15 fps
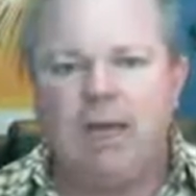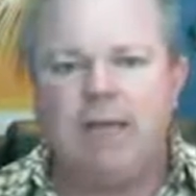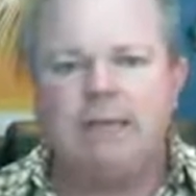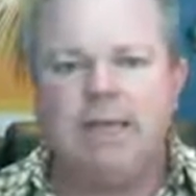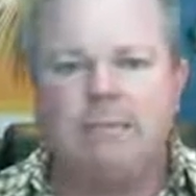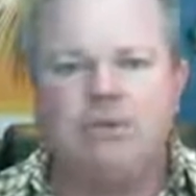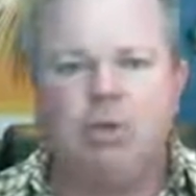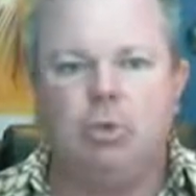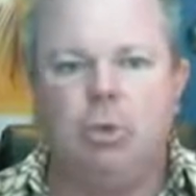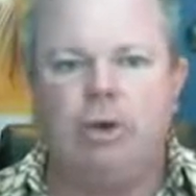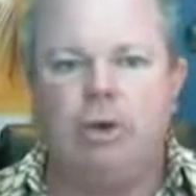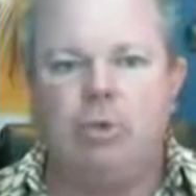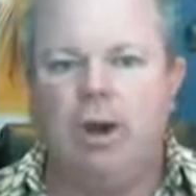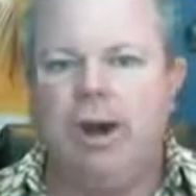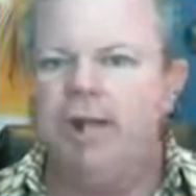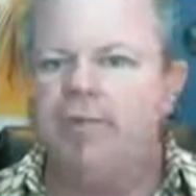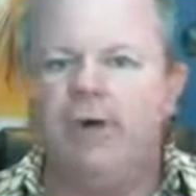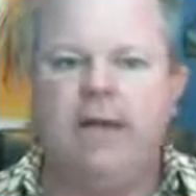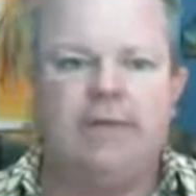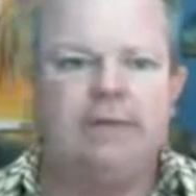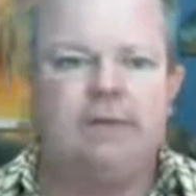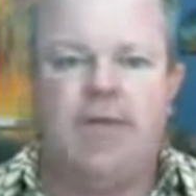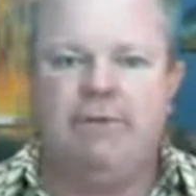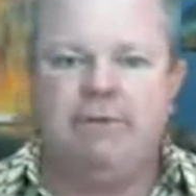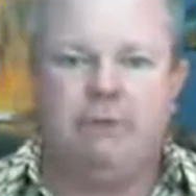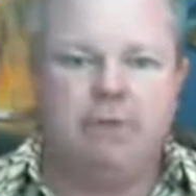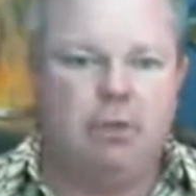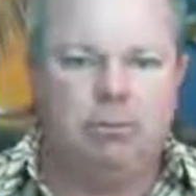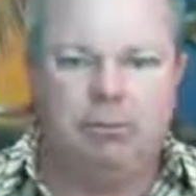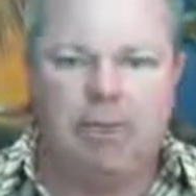A lot of times they're wondering why they're not
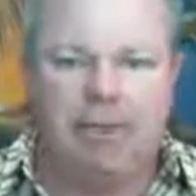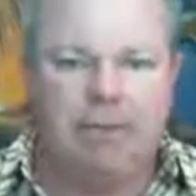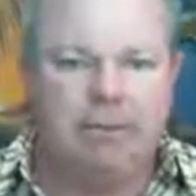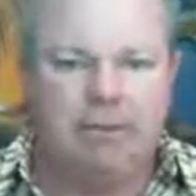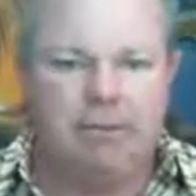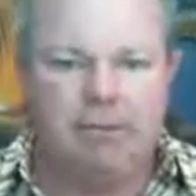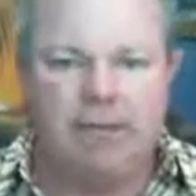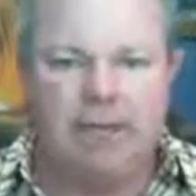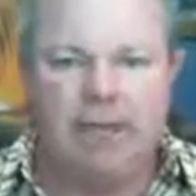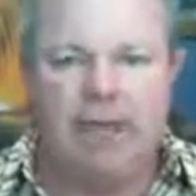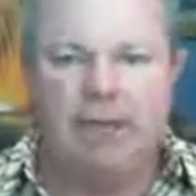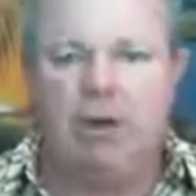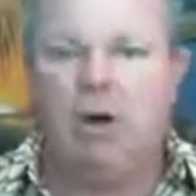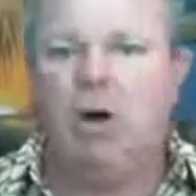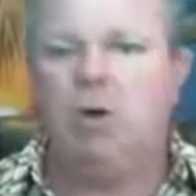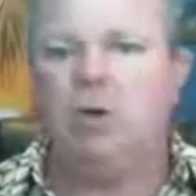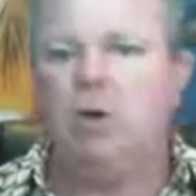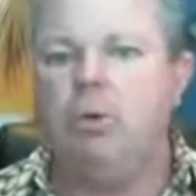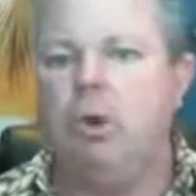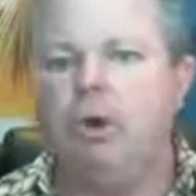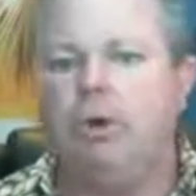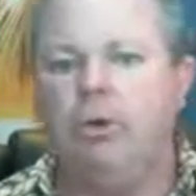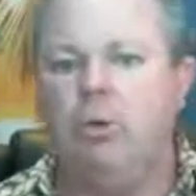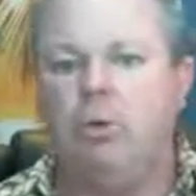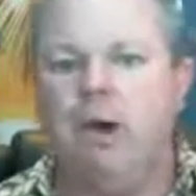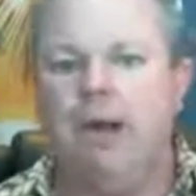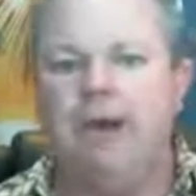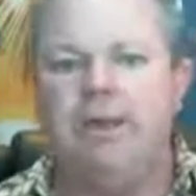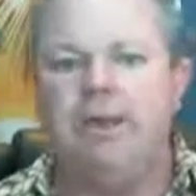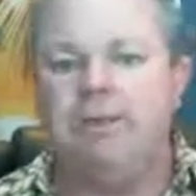JV Zoo product of the day, or they're wondering
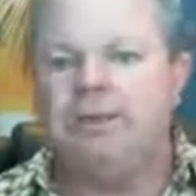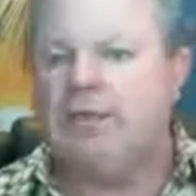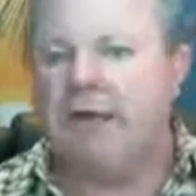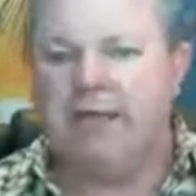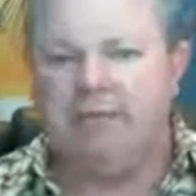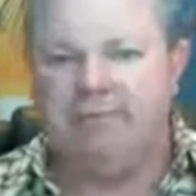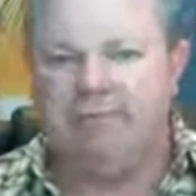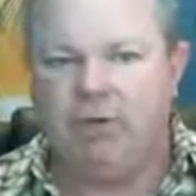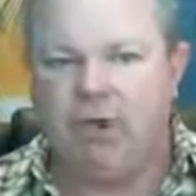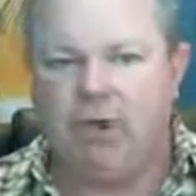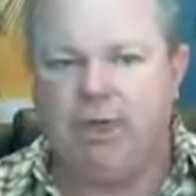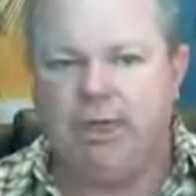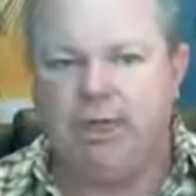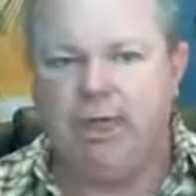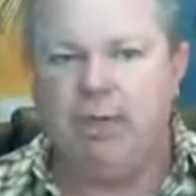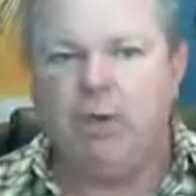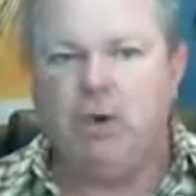why it's not converting,